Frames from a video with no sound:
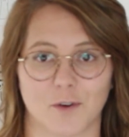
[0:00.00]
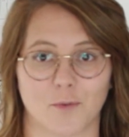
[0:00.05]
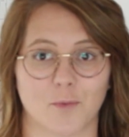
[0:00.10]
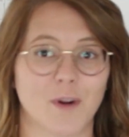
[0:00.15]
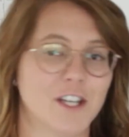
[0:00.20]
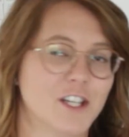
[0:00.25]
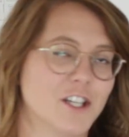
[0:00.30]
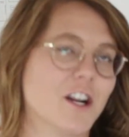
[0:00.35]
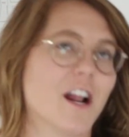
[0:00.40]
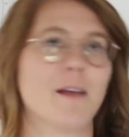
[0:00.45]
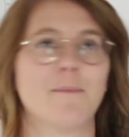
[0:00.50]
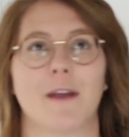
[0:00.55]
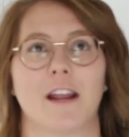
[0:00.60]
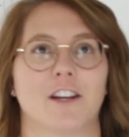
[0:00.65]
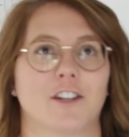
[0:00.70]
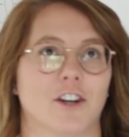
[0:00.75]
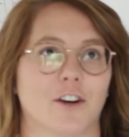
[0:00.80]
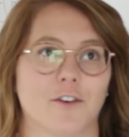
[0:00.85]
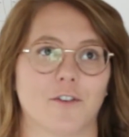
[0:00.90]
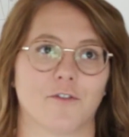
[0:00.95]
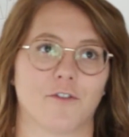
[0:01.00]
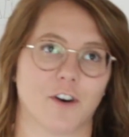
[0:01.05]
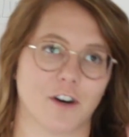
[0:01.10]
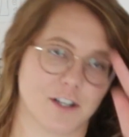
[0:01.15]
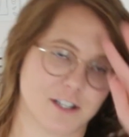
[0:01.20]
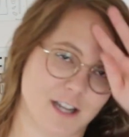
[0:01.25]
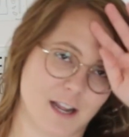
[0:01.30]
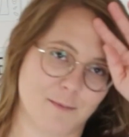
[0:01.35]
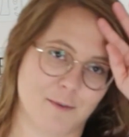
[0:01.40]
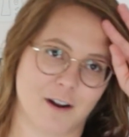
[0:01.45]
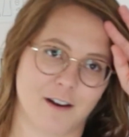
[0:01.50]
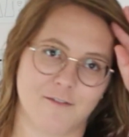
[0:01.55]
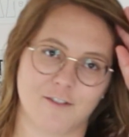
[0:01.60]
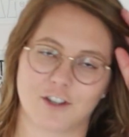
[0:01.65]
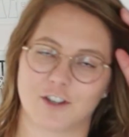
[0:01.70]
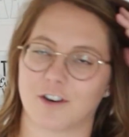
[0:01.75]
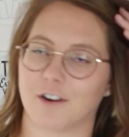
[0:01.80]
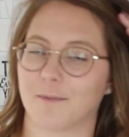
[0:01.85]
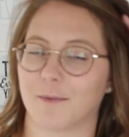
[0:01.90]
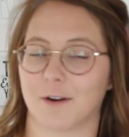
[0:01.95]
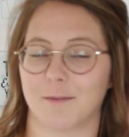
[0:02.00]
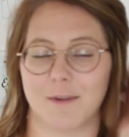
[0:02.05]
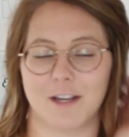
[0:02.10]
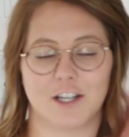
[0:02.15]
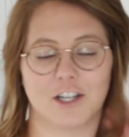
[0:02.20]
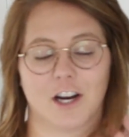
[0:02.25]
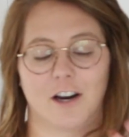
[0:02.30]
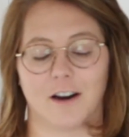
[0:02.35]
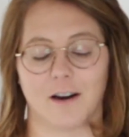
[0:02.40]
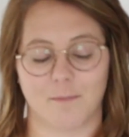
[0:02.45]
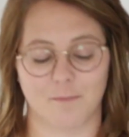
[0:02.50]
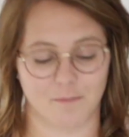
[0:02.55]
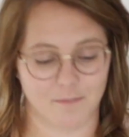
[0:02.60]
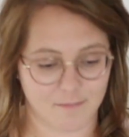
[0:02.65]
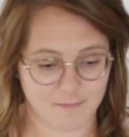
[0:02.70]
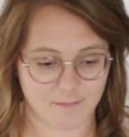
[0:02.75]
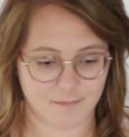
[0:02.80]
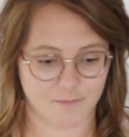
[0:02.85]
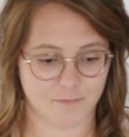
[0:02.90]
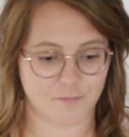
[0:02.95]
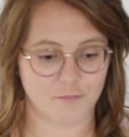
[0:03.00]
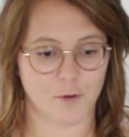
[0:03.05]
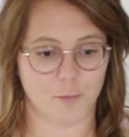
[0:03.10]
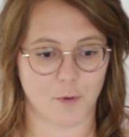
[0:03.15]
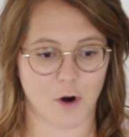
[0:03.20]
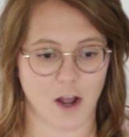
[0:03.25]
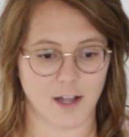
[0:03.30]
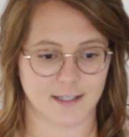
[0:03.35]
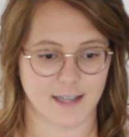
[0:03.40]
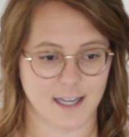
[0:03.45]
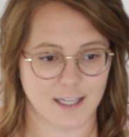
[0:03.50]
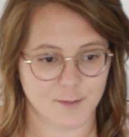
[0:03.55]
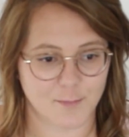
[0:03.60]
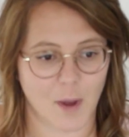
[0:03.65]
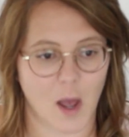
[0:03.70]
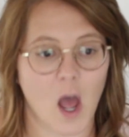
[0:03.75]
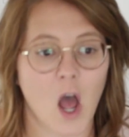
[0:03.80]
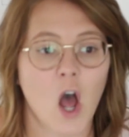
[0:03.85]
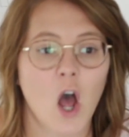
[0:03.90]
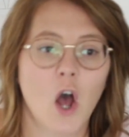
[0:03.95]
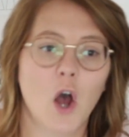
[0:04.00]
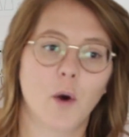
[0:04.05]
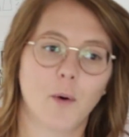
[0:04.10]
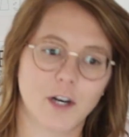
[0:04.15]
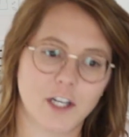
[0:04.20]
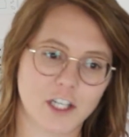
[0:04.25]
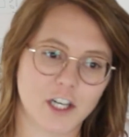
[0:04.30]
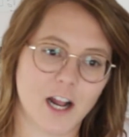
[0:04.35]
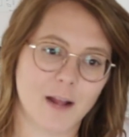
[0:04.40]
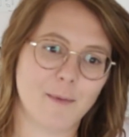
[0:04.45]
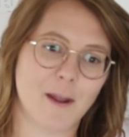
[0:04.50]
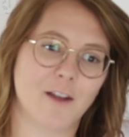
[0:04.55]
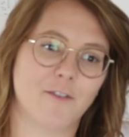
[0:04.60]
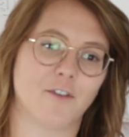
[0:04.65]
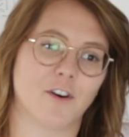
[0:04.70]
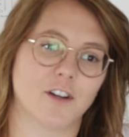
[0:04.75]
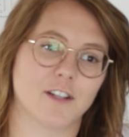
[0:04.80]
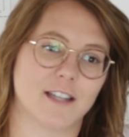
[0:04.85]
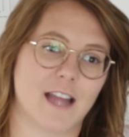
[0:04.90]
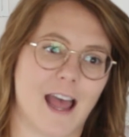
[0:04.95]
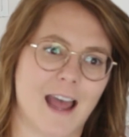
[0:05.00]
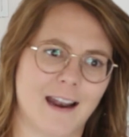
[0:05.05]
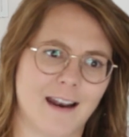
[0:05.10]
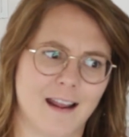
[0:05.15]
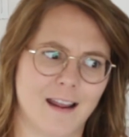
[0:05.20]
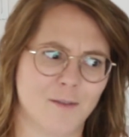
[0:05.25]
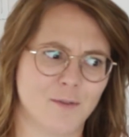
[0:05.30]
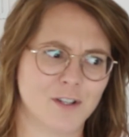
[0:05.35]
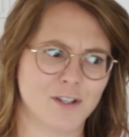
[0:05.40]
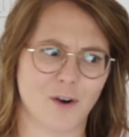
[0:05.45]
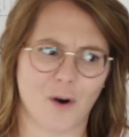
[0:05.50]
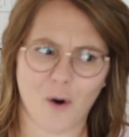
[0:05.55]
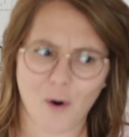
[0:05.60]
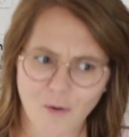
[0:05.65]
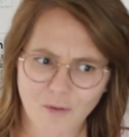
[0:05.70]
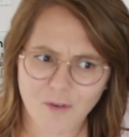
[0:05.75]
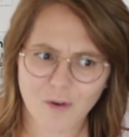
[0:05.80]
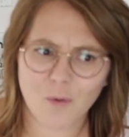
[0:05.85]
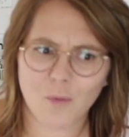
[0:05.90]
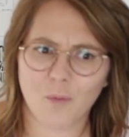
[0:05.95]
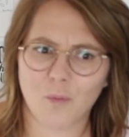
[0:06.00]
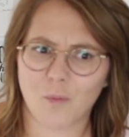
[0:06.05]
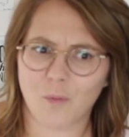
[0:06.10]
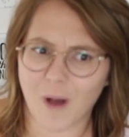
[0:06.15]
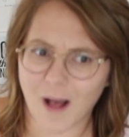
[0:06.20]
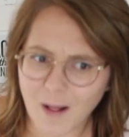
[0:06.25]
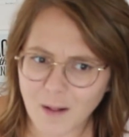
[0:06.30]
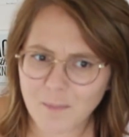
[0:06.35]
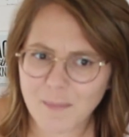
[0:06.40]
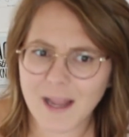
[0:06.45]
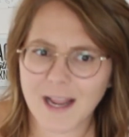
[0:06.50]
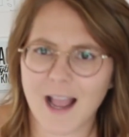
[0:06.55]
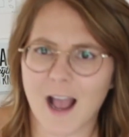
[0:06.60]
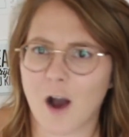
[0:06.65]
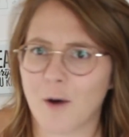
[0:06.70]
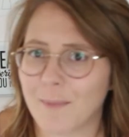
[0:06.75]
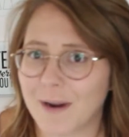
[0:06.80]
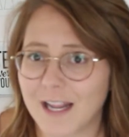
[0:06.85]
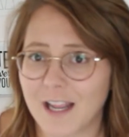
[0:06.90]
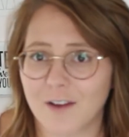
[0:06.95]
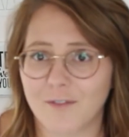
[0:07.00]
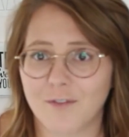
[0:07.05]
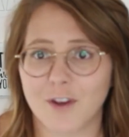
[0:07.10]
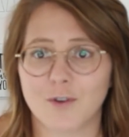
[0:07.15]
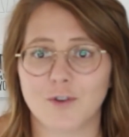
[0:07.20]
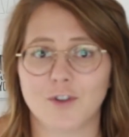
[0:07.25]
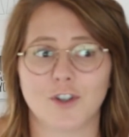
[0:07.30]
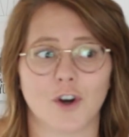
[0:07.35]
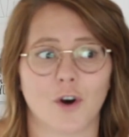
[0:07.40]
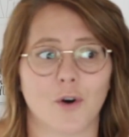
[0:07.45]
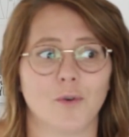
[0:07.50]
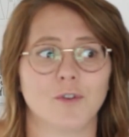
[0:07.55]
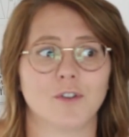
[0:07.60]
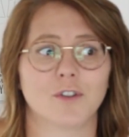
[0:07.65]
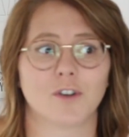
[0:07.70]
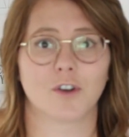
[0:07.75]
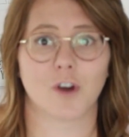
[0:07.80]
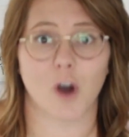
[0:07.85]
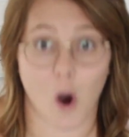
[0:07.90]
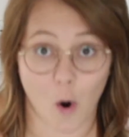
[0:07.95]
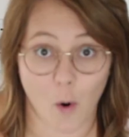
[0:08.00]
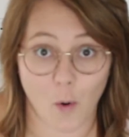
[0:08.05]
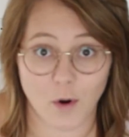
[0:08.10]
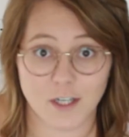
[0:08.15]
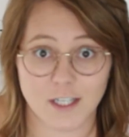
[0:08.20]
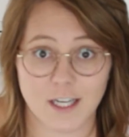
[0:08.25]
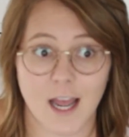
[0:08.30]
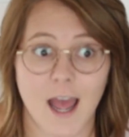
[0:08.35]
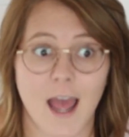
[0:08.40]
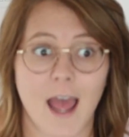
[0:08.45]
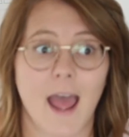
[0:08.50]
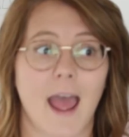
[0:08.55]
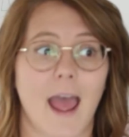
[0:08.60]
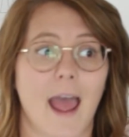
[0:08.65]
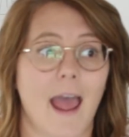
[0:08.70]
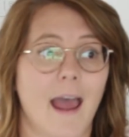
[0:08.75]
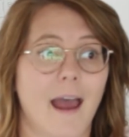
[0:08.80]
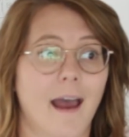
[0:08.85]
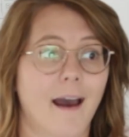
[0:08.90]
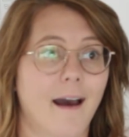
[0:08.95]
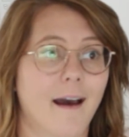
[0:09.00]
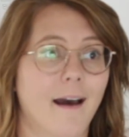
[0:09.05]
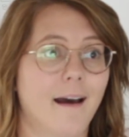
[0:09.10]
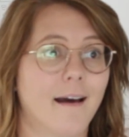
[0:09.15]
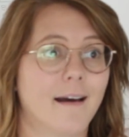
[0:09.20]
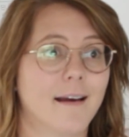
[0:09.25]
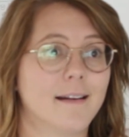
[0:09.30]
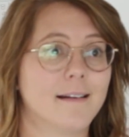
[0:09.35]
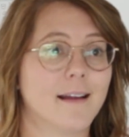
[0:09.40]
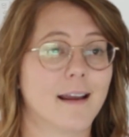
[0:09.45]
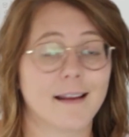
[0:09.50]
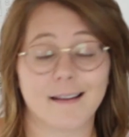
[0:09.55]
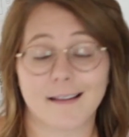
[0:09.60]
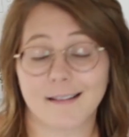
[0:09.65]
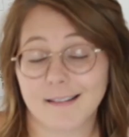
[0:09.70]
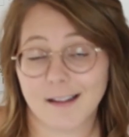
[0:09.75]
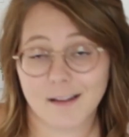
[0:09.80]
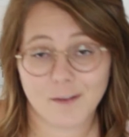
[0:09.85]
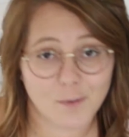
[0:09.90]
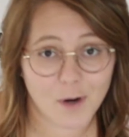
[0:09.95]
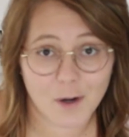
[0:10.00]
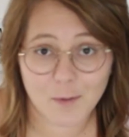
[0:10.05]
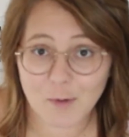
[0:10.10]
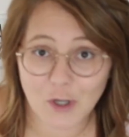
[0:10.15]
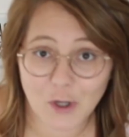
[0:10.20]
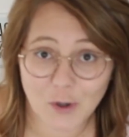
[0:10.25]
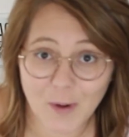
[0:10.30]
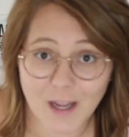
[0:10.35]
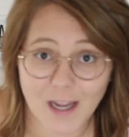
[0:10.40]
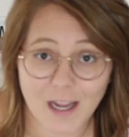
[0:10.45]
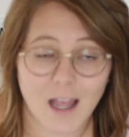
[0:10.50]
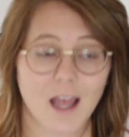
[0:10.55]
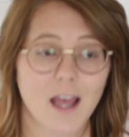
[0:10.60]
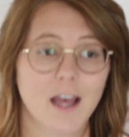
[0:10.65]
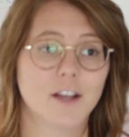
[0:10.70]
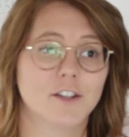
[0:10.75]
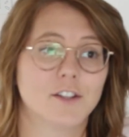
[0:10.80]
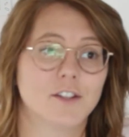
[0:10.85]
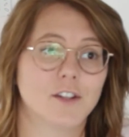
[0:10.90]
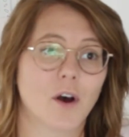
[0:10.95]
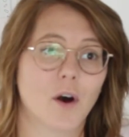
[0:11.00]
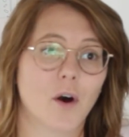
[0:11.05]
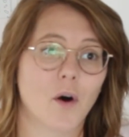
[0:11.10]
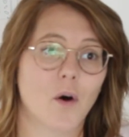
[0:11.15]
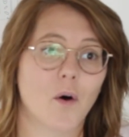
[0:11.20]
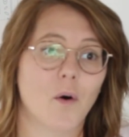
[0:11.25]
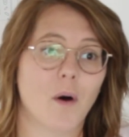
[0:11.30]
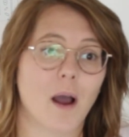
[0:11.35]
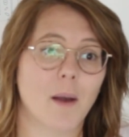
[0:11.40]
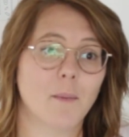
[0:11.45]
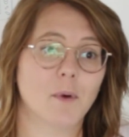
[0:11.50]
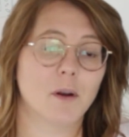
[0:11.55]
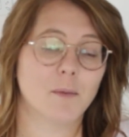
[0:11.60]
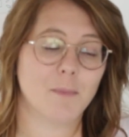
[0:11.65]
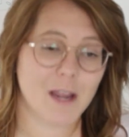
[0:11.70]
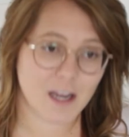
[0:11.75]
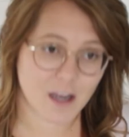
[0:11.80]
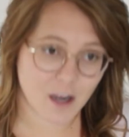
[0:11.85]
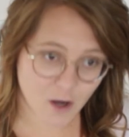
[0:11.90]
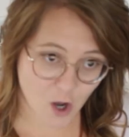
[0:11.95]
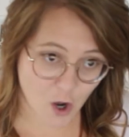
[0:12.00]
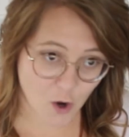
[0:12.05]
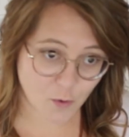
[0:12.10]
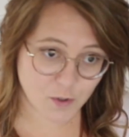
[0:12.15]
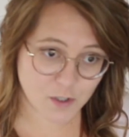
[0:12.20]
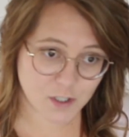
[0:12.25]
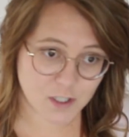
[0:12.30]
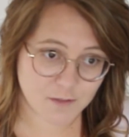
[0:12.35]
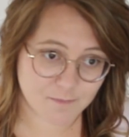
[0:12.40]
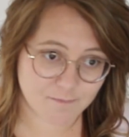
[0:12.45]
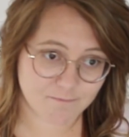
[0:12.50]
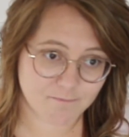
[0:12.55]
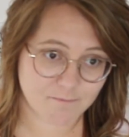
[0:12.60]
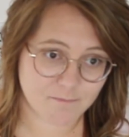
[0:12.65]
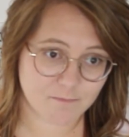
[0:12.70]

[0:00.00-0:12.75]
Or which should I make first? I'm not even sure I'm gonna be sharing the process, but which should I make first? And it was overwhelming how many of you chose coat, and I guess that's what I'm doing. So I'm gonna make a coat.